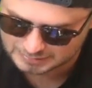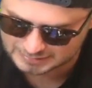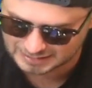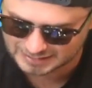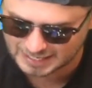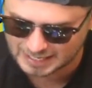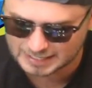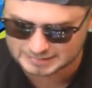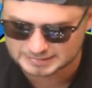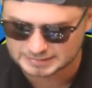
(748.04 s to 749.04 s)
to
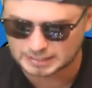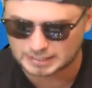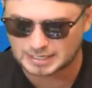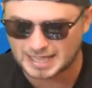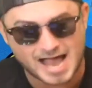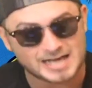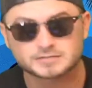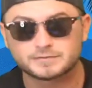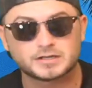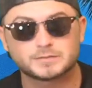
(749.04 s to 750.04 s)
get uh,
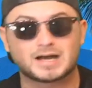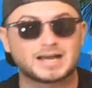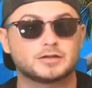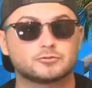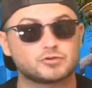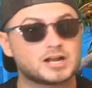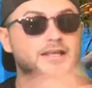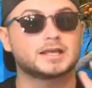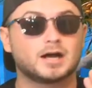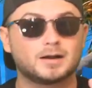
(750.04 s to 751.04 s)
activated by
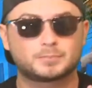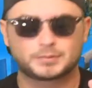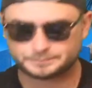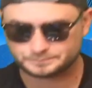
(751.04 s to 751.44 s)
ranking up,